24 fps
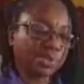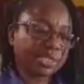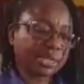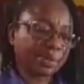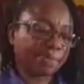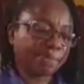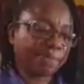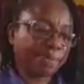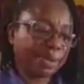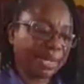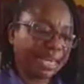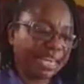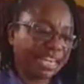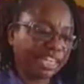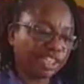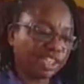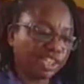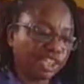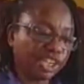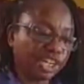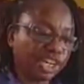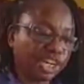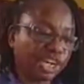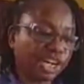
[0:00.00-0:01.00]
a
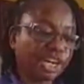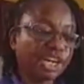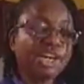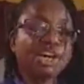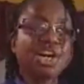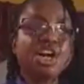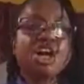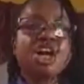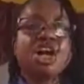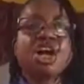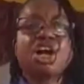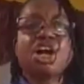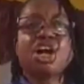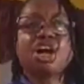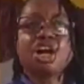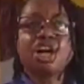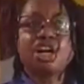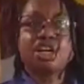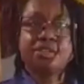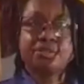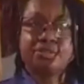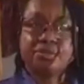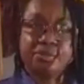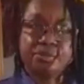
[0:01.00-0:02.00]
pleasure
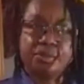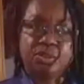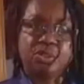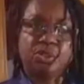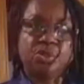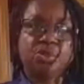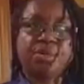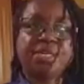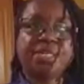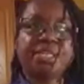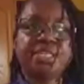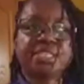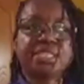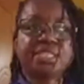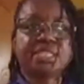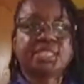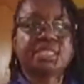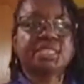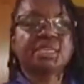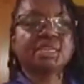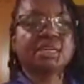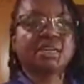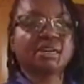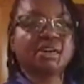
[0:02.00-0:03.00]
doing
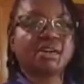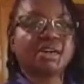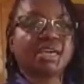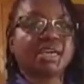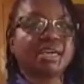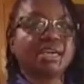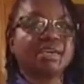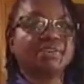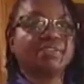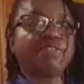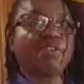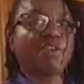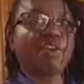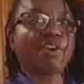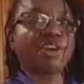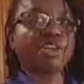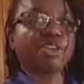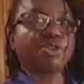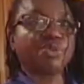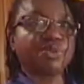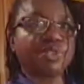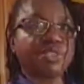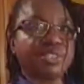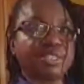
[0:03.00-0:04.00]
this cooking for
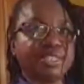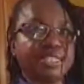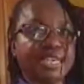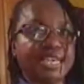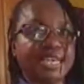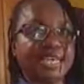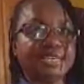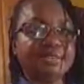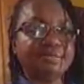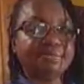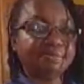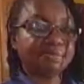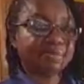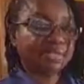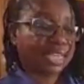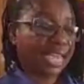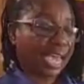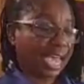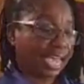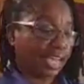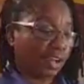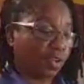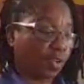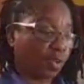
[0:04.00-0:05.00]
you today.
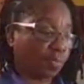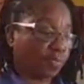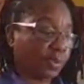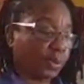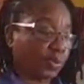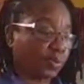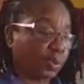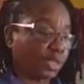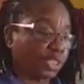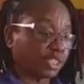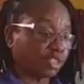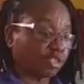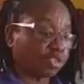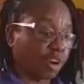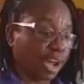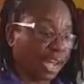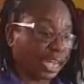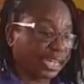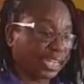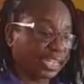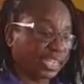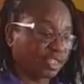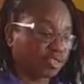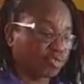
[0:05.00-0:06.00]
I hope you will try
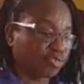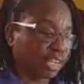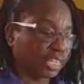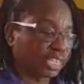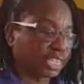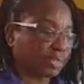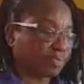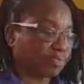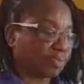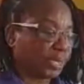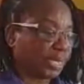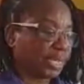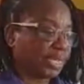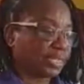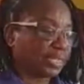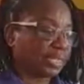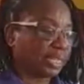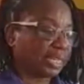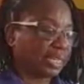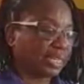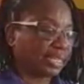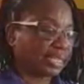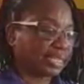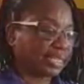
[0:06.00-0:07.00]
this recipe,
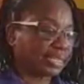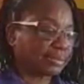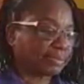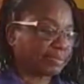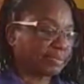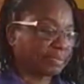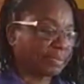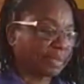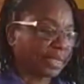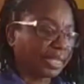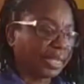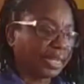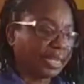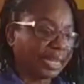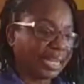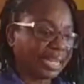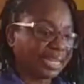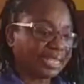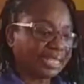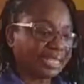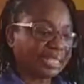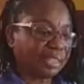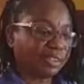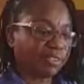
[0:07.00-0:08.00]
this
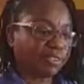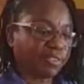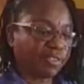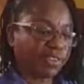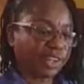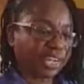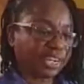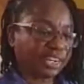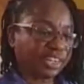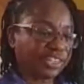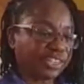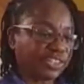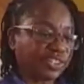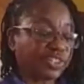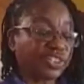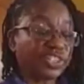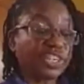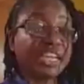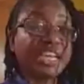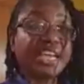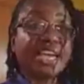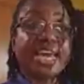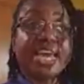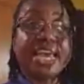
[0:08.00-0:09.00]
lentil fritters,
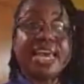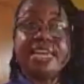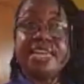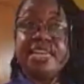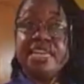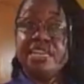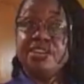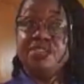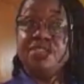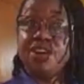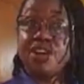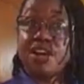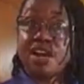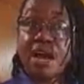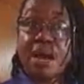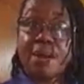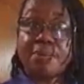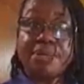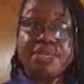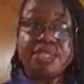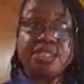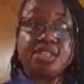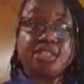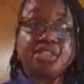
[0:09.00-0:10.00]
and leave a
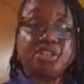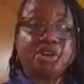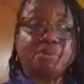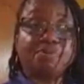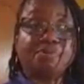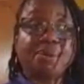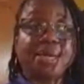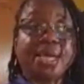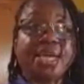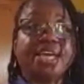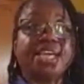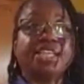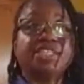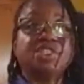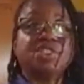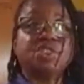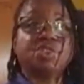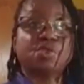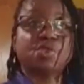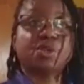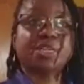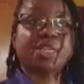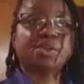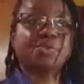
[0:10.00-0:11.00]
comment on our page
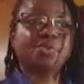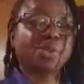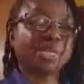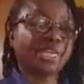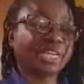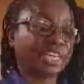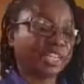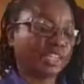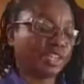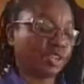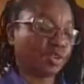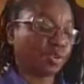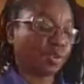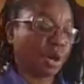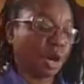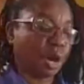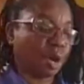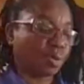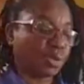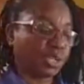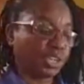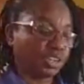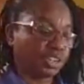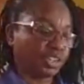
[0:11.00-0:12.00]
so that we can know
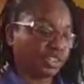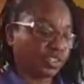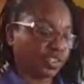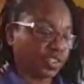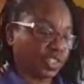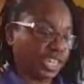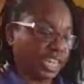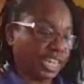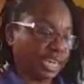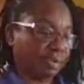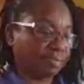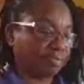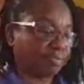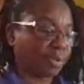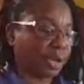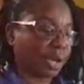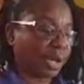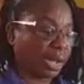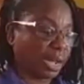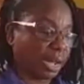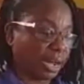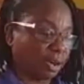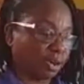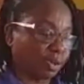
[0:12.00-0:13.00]
how yours came
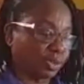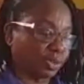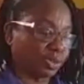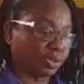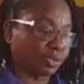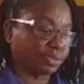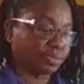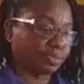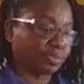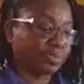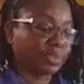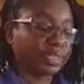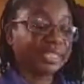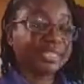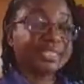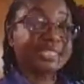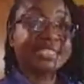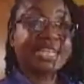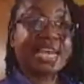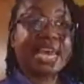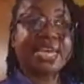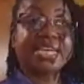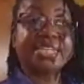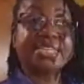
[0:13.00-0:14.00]
out.
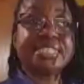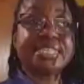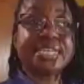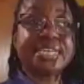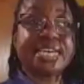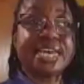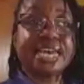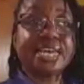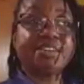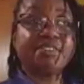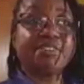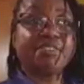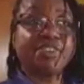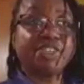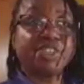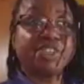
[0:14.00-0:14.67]
Thanks again for